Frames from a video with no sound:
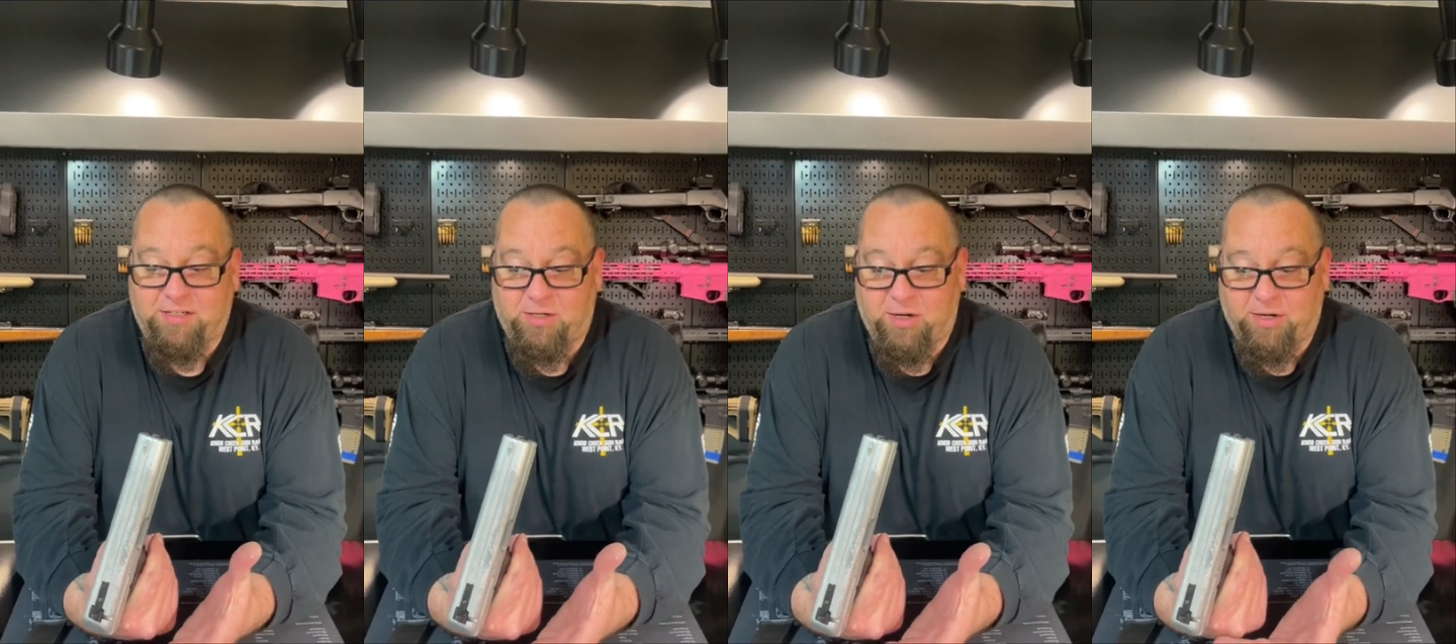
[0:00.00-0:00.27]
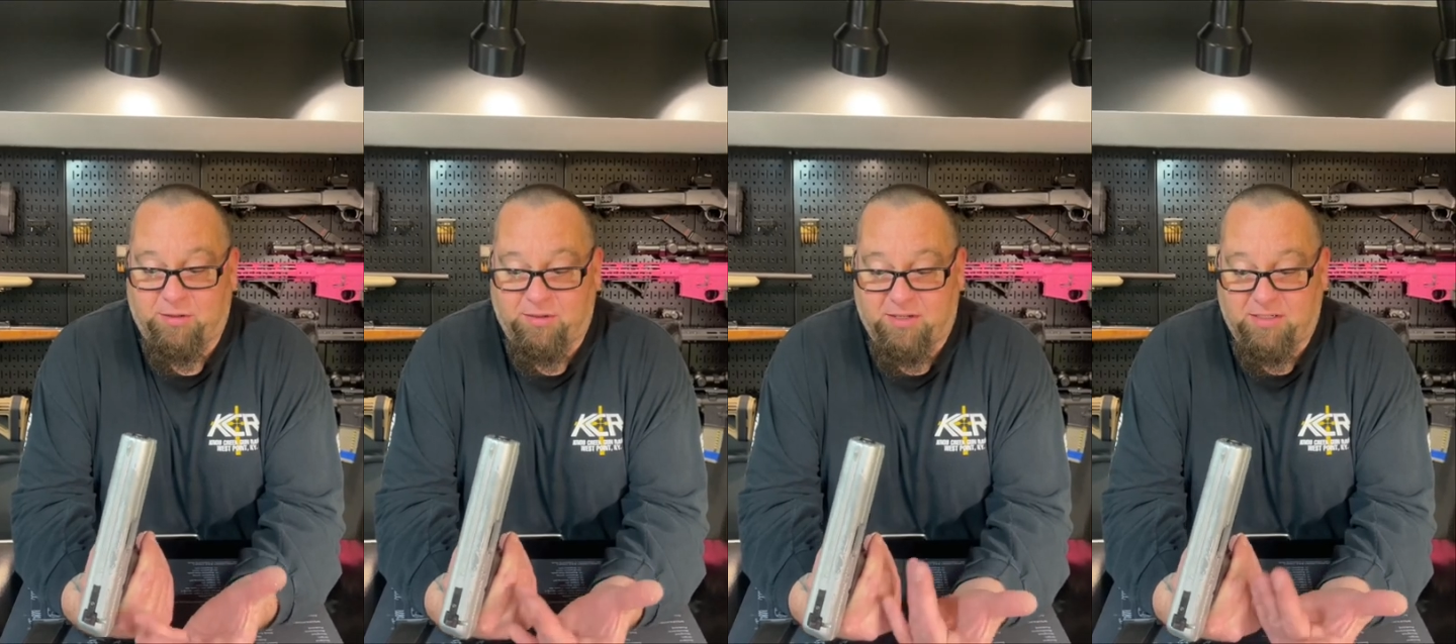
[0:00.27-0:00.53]
You
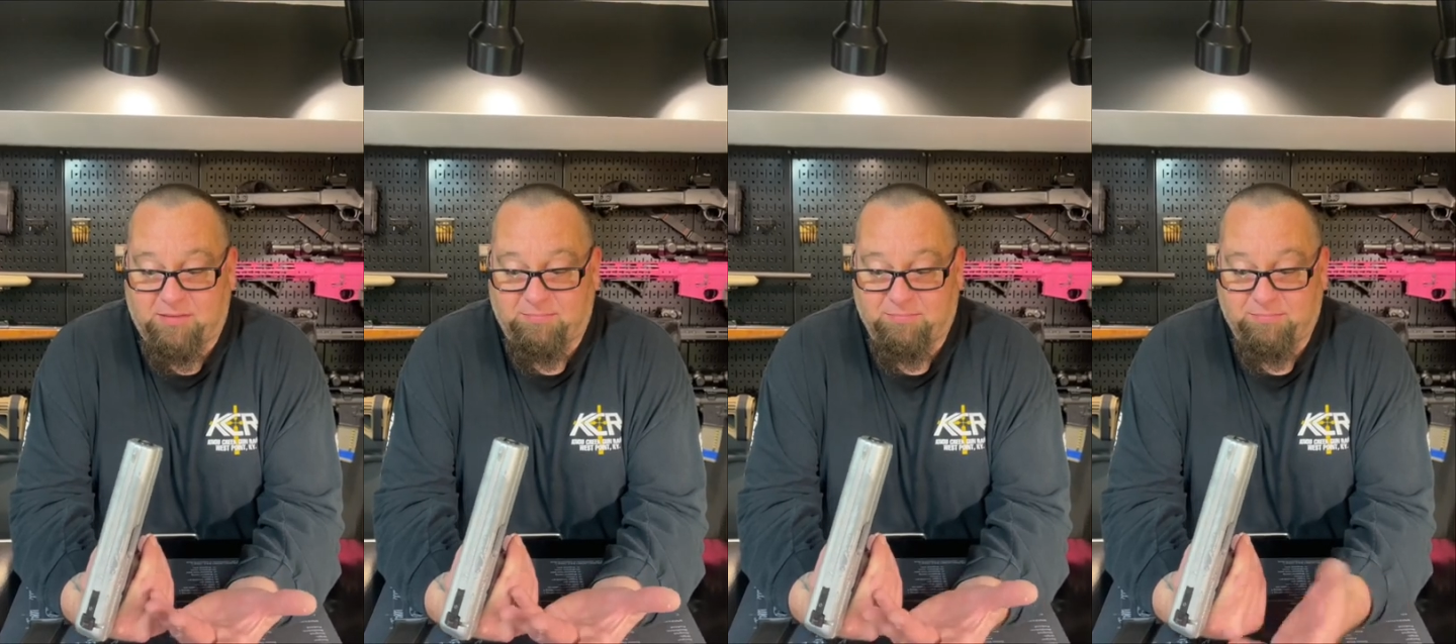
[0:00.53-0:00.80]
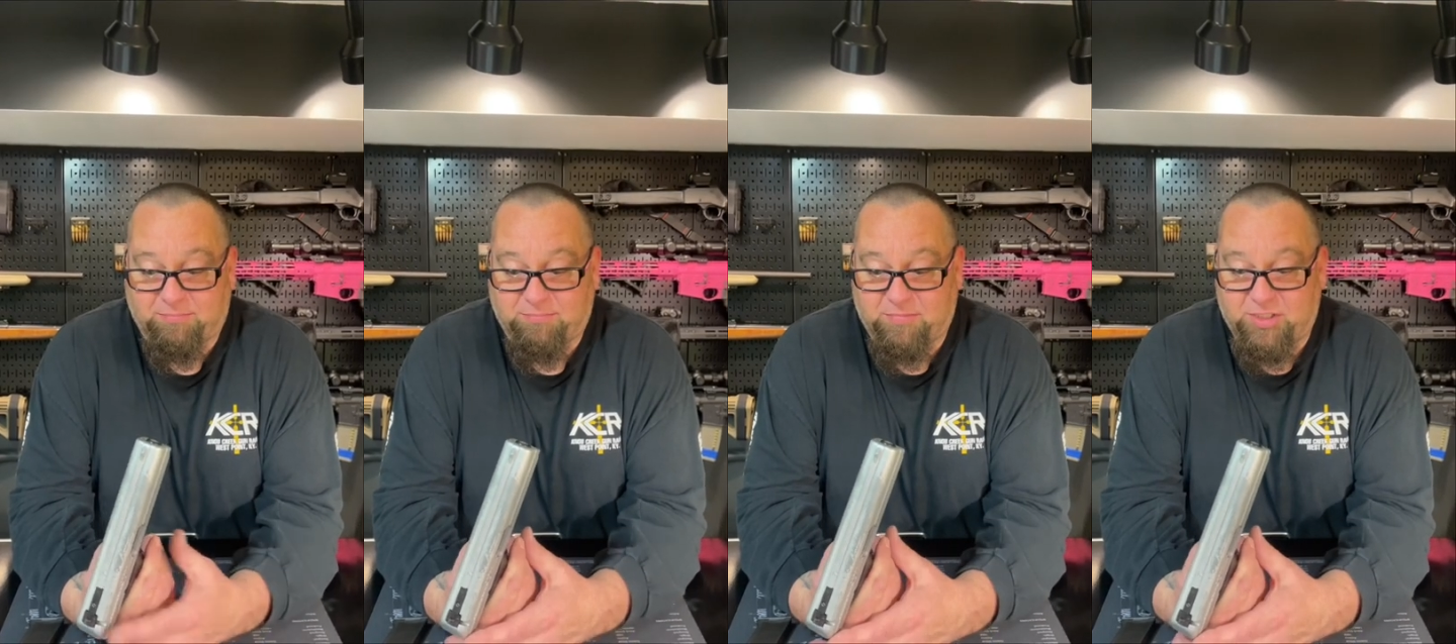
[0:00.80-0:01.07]
hear the
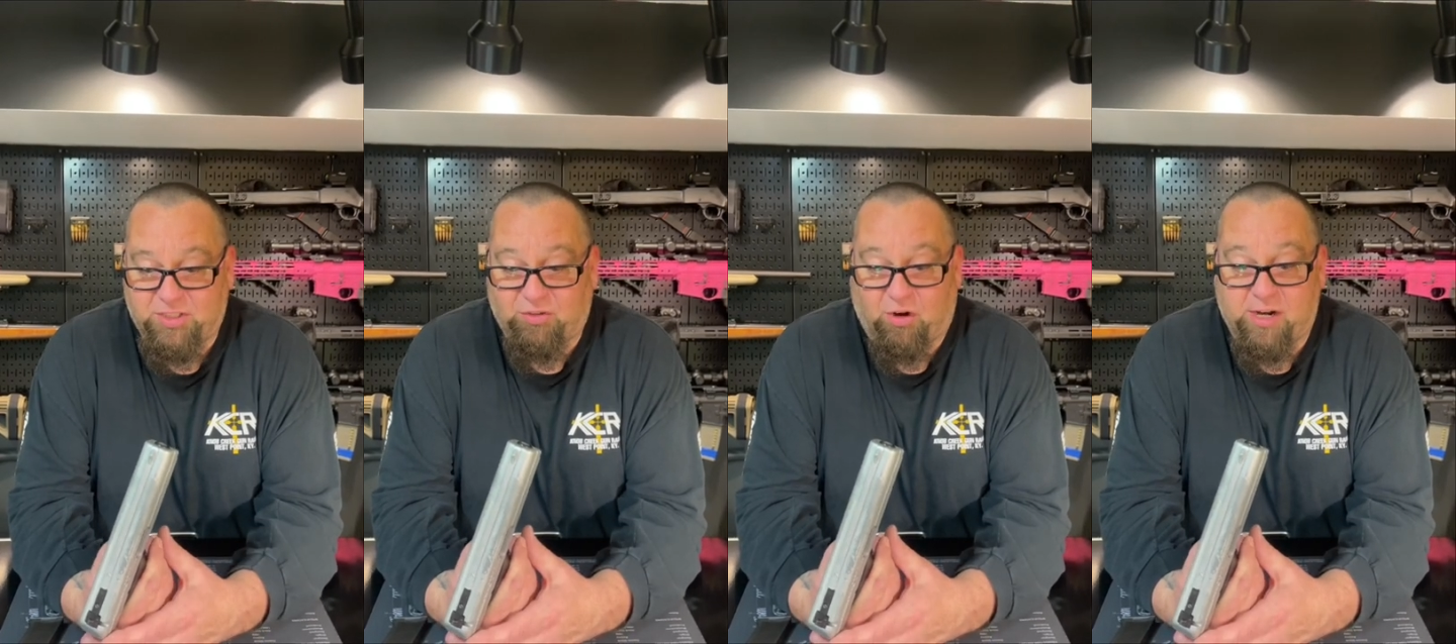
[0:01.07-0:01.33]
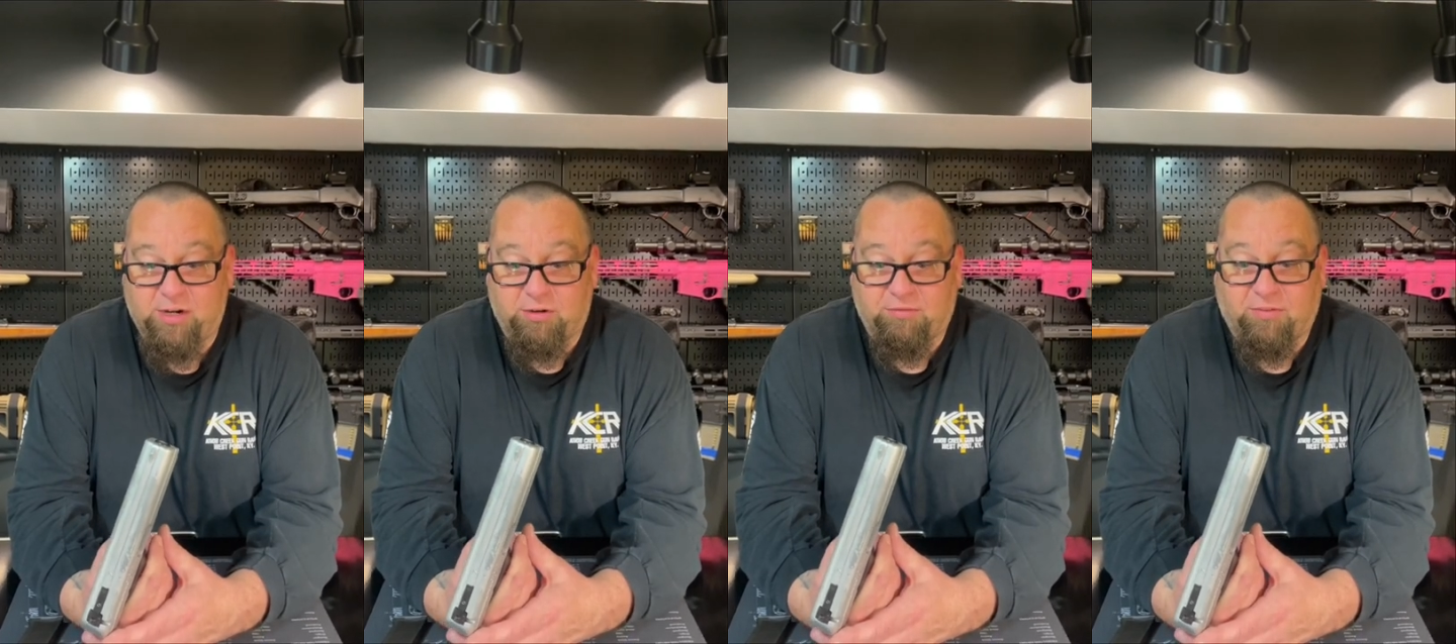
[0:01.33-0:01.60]

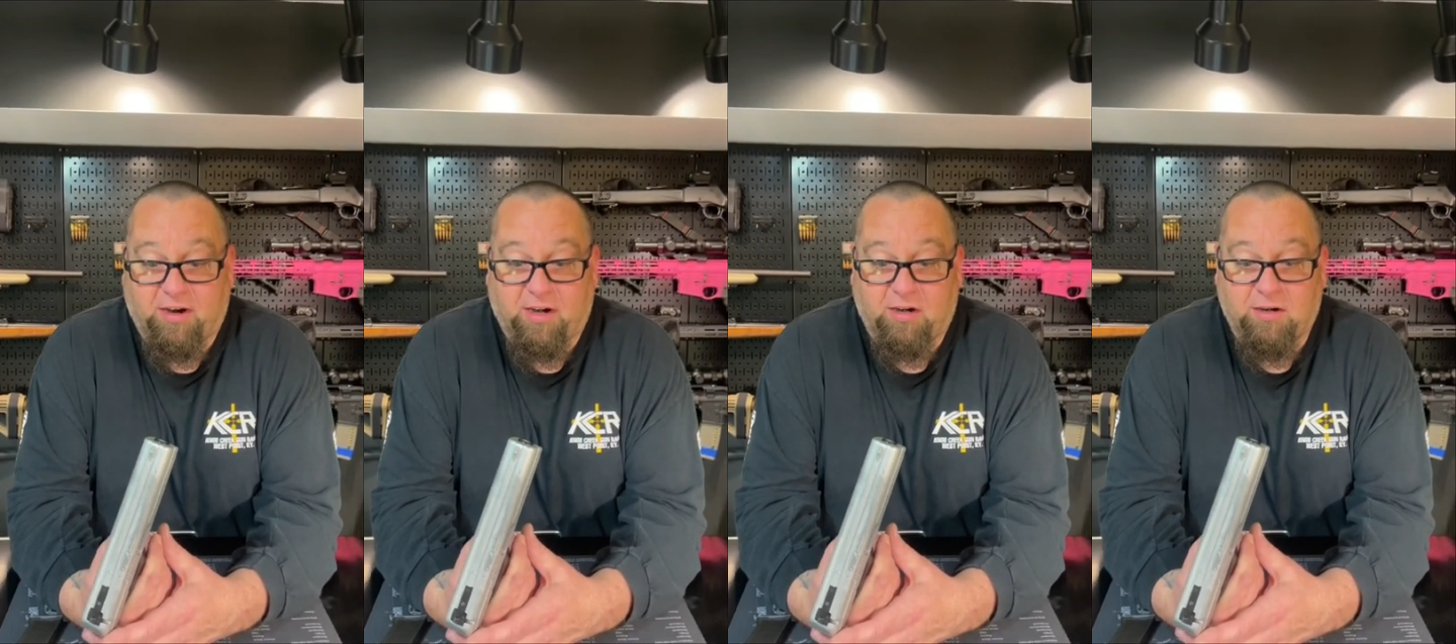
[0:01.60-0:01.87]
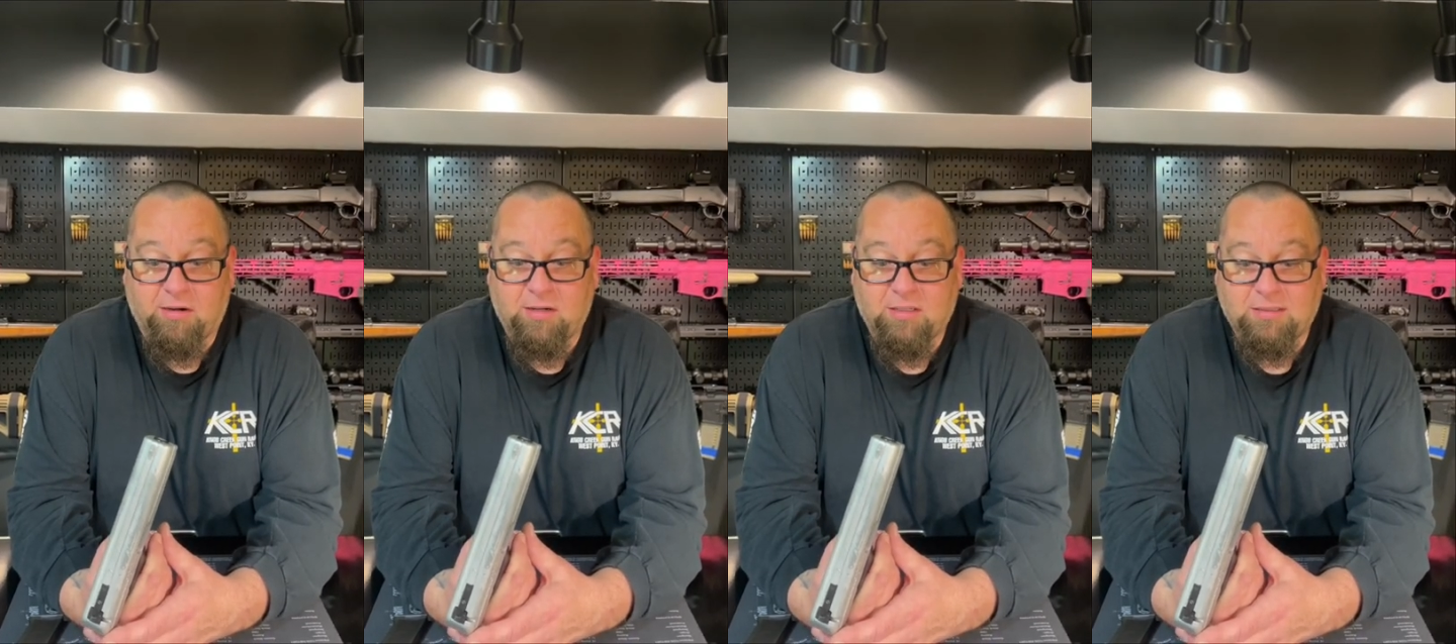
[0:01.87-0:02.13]
striker
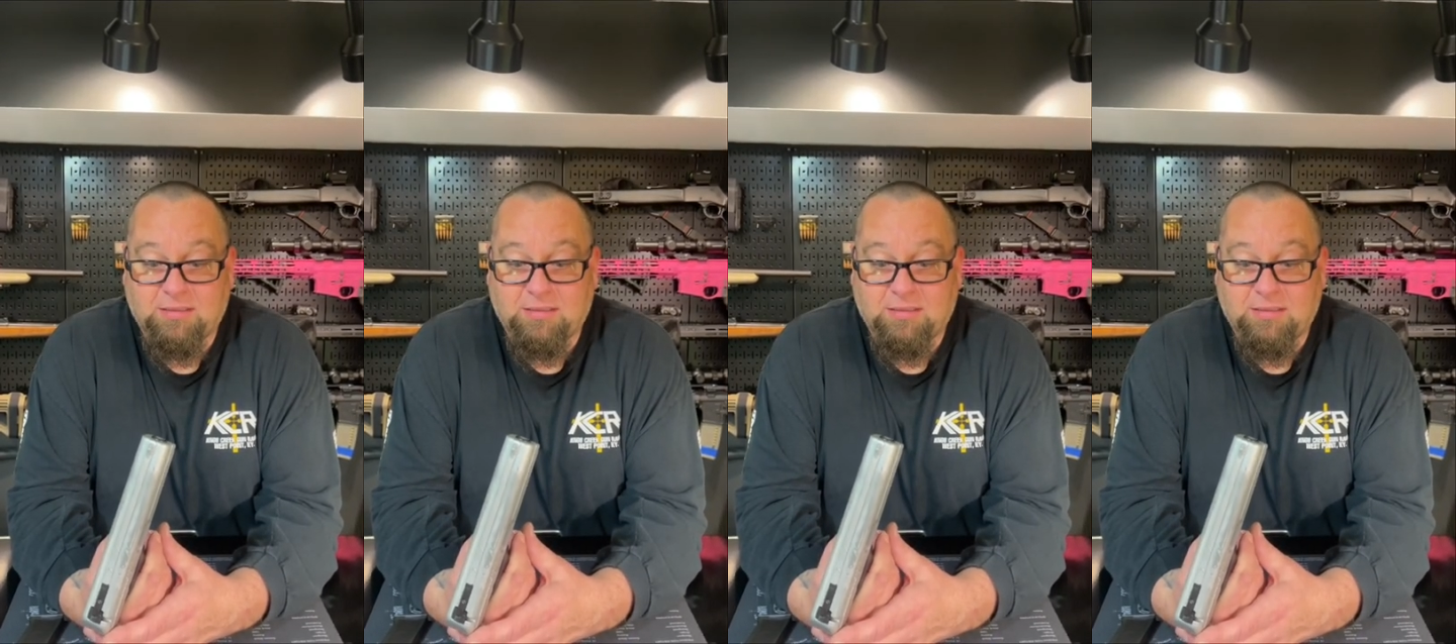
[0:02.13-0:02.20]
fire,